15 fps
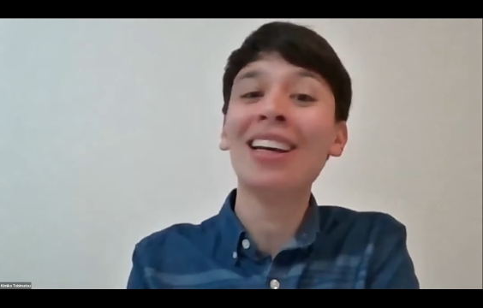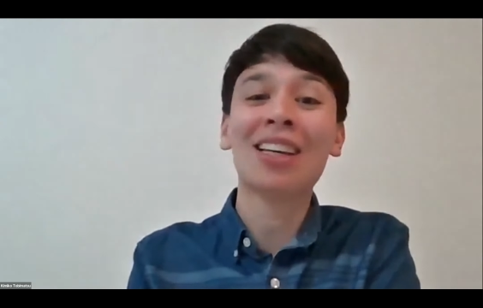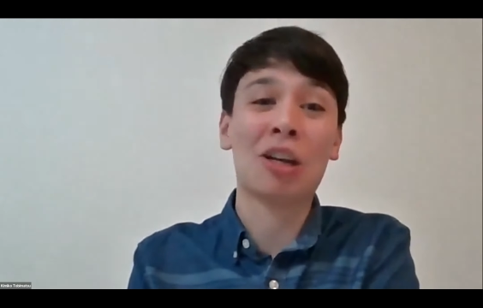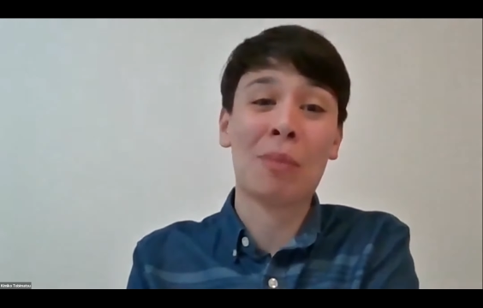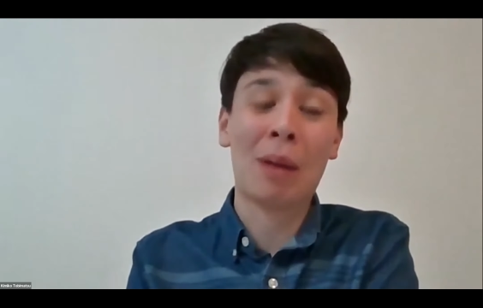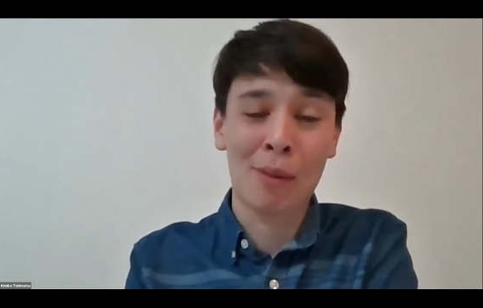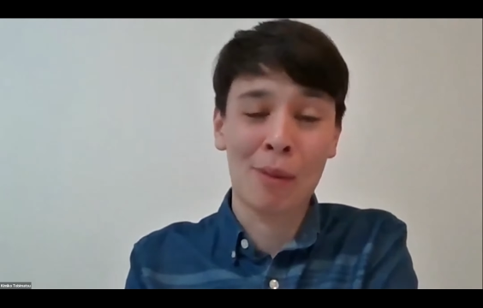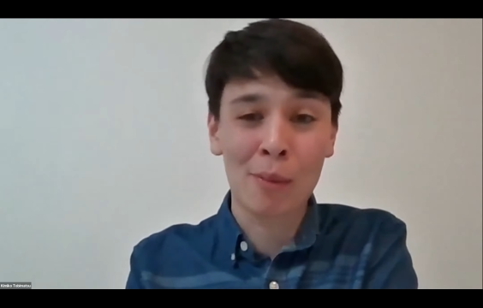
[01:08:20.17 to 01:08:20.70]
you
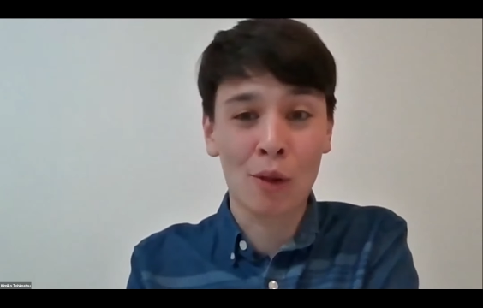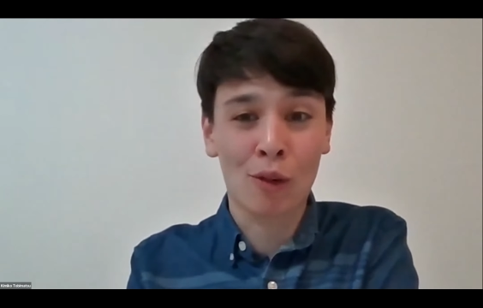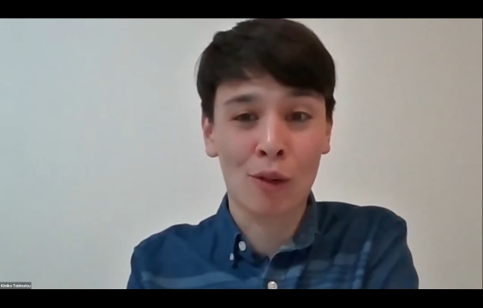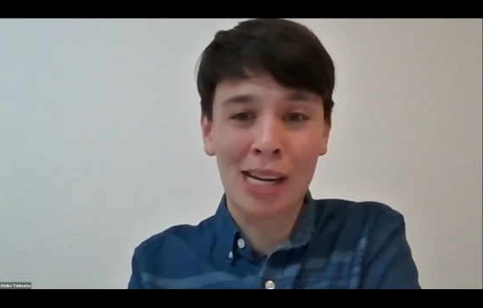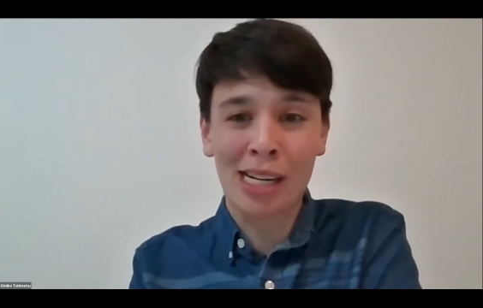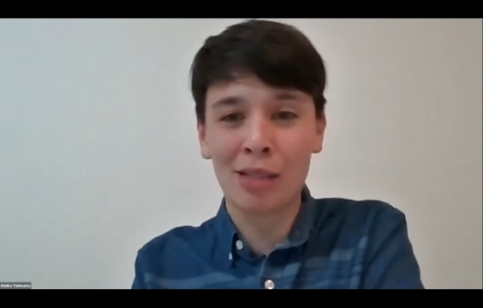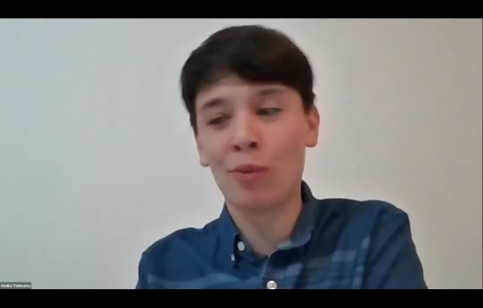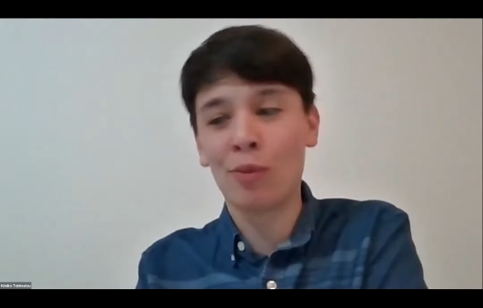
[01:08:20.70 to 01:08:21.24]
know, my
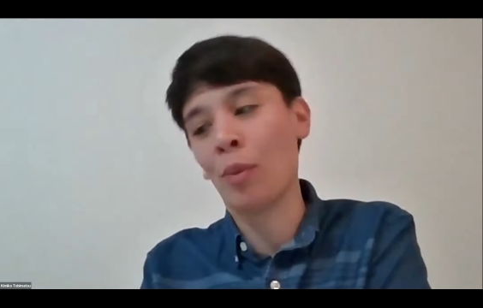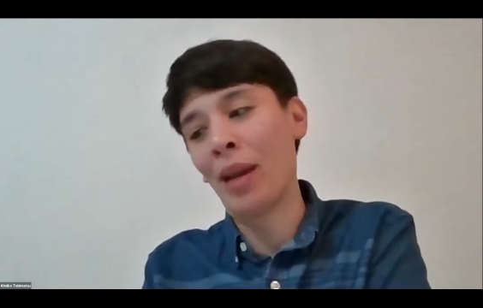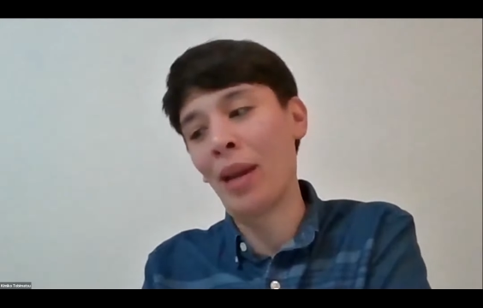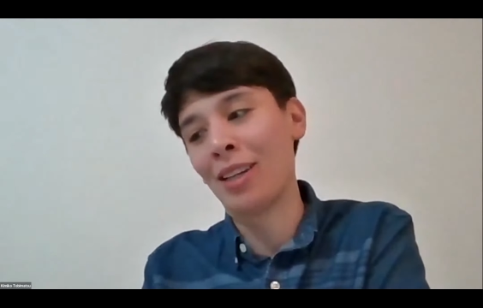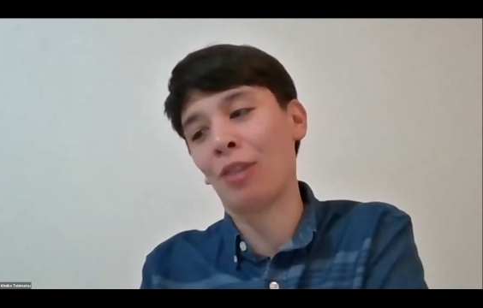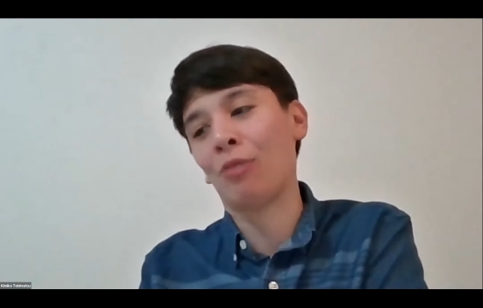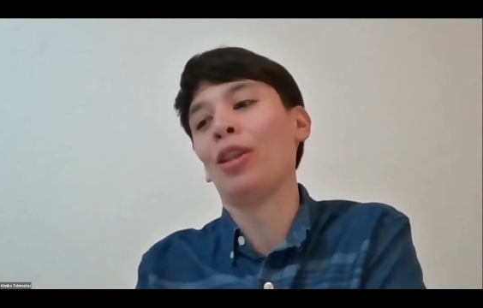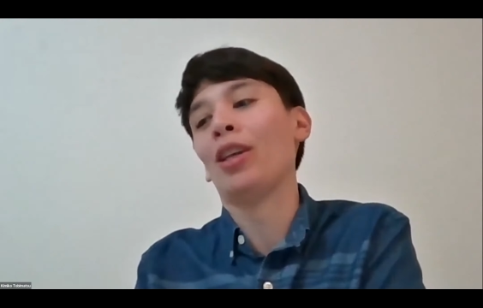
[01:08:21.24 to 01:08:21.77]

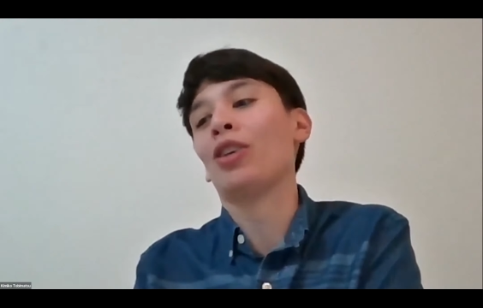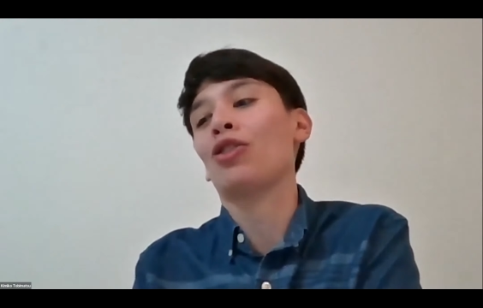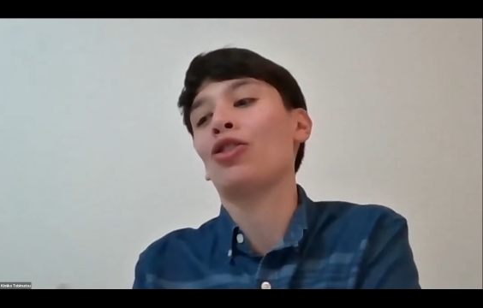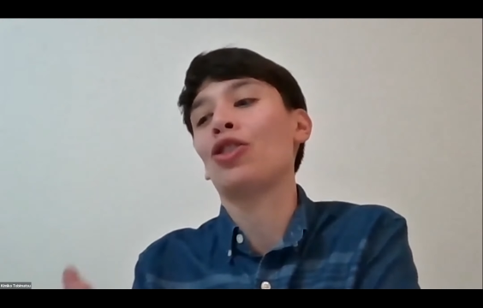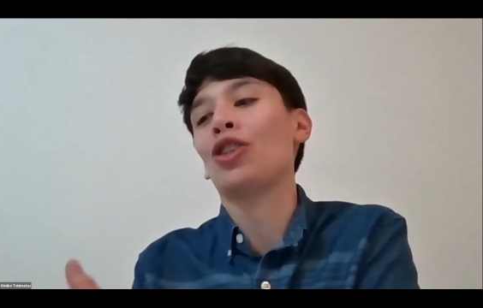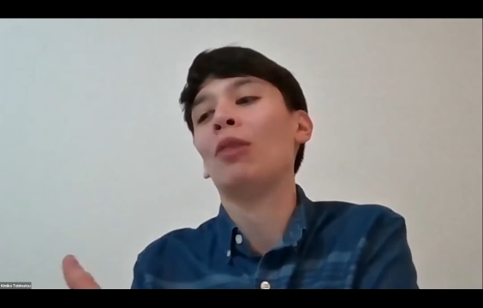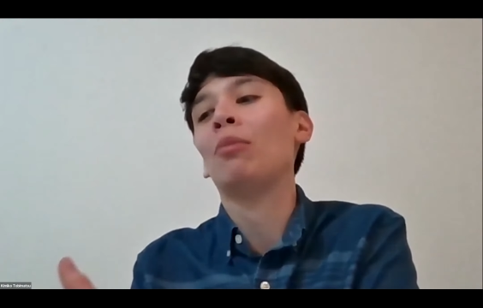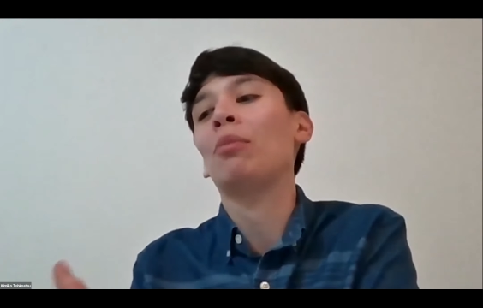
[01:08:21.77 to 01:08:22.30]
romantic
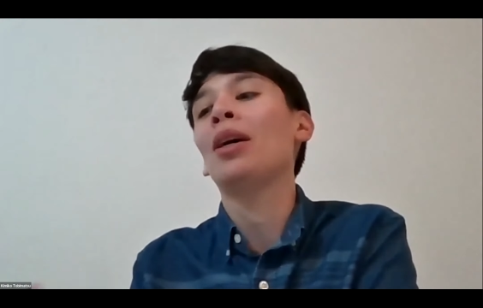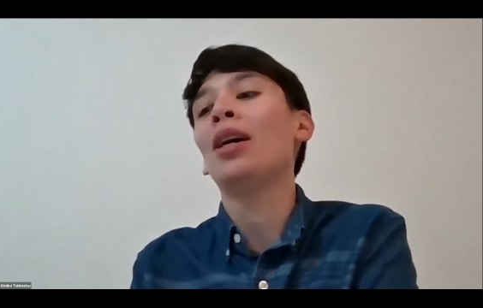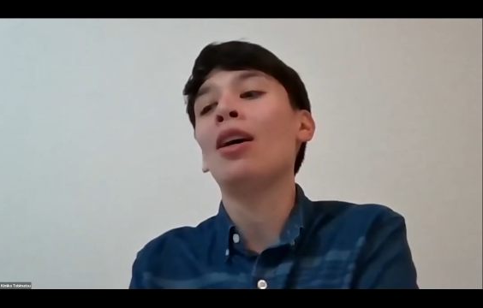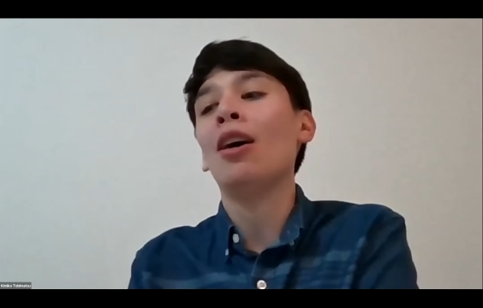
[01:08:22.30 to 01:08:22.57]
relationship,